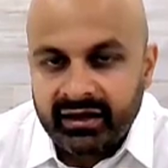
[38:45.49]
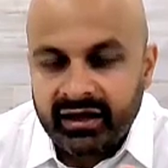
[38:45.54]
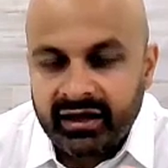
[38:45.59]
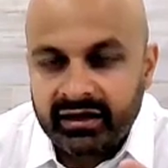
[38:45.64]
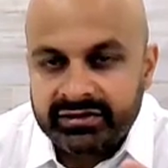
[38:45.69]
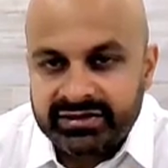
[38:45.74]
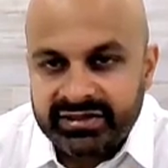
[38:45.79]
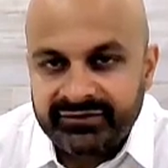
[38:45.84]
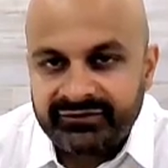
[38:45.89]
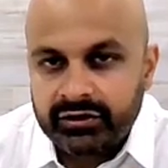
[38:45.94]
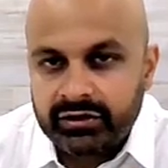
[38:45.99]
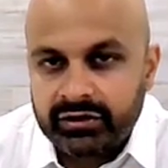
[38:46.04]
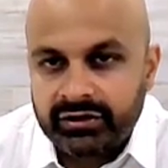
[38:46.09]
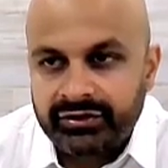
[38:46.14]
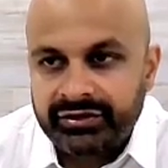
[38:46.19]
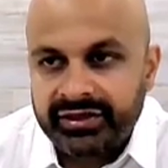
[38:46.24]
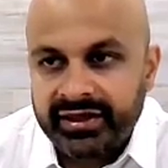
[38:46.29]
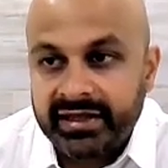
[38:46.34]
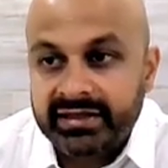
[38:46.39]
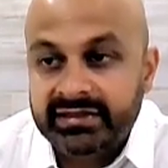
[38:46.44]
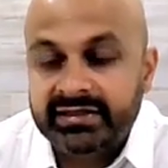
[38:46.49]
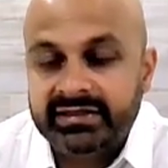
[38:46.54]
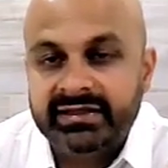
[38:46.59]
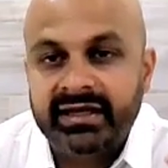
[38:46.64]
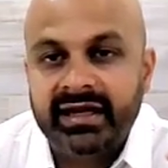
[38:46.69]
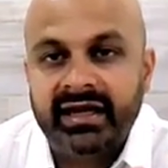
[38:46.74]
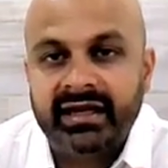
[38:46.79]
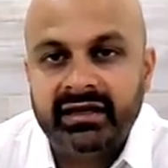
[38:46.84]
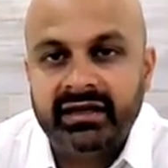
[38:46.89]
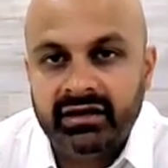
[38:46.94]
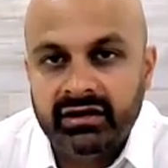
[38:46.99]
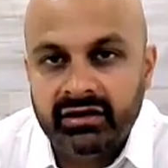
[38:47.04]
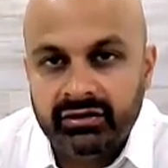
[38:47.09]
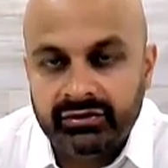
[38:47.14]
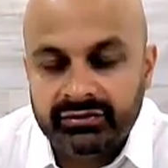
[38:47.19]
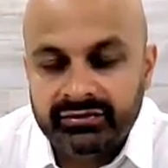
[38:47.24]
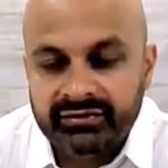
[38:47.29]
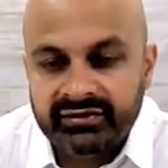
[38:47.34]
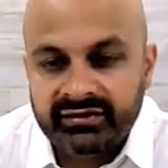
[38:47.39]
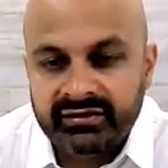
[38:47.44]
a difficult thing to
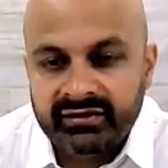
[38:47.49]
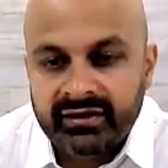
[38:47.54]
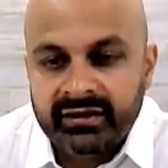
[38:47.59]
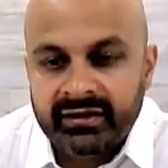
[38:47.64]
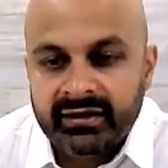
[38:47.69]
diagnose.